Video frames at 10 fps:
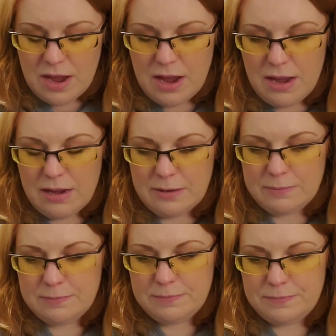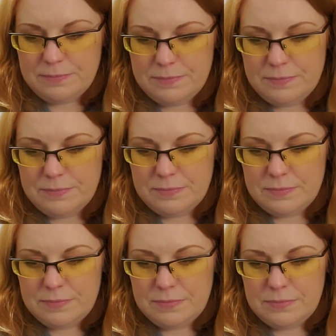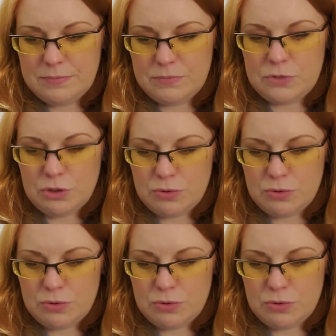um, do